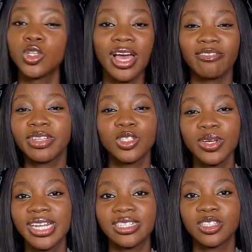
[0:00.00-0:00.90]
So I've been
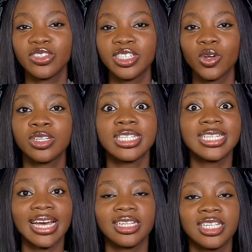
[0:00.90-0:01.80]
doing a series on
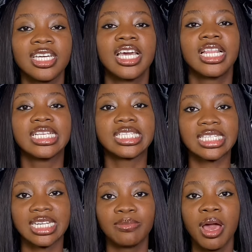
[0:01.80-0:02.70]
styling the
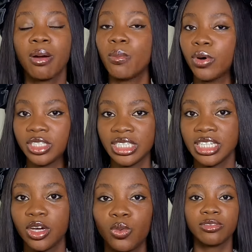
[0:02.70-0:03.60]
slim body.
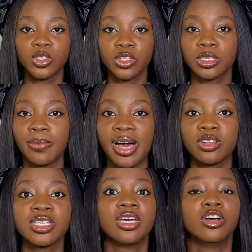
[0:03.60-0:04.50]
We have talked
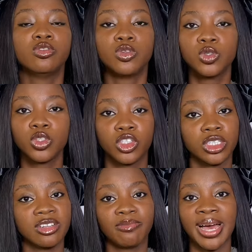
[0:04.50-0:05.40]
about rules you
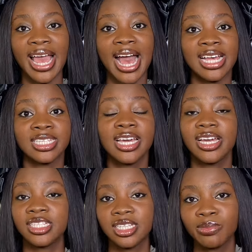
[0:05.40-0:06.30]
should live by as
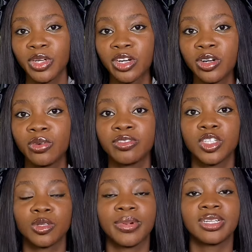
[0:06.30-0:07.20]
a slim girl. We've
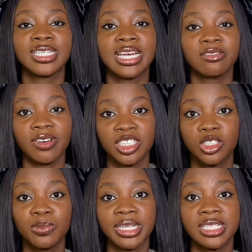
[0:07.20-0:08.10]
talked about 10
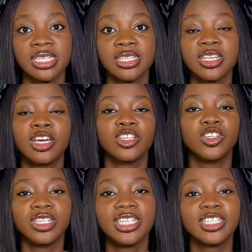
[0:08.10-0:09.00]
fashion pieces
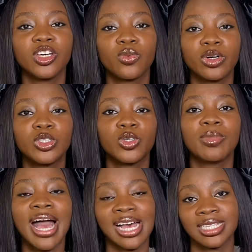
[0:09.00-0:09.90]
you need in your wardrobe
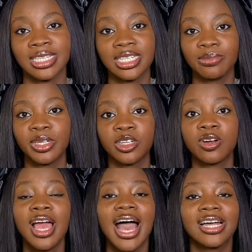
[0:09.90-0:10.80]
as a slim girl.
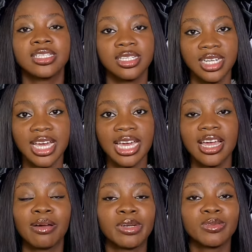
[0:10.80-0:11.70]
And today
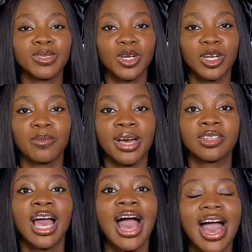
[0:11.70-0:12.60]
I'm going to be talking
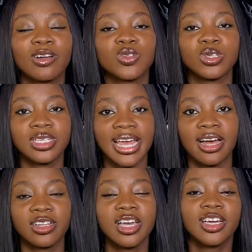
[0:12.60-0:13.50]
about how to
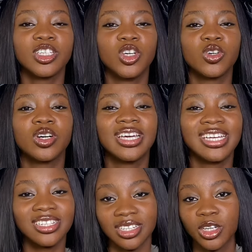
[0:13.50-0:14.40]
style your
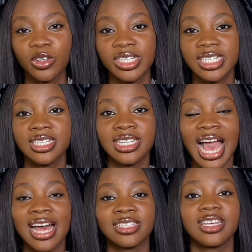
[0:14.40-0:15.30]
insecurities
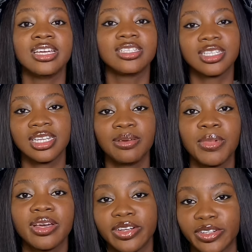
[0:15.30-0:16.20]
as a slim
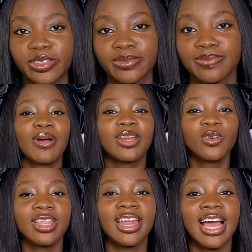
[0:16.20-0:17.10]
girl. Now, I
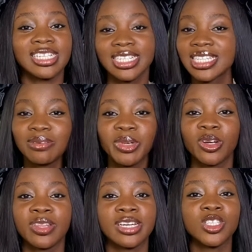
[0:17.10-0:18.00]
know that as a slim
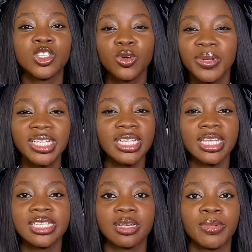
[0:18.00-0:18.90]
girl, there are so many
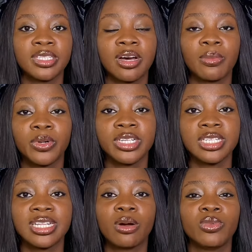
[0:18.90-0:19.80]
things about our bodies
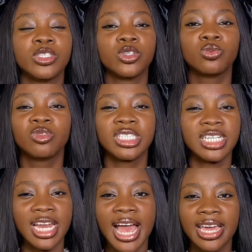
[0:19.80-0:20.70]
that we don't
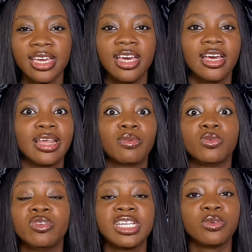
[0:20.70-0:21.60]
really like, that we
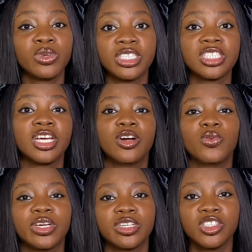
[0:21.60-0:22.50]
really wish
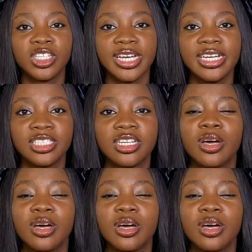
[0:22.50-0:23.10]
we could change.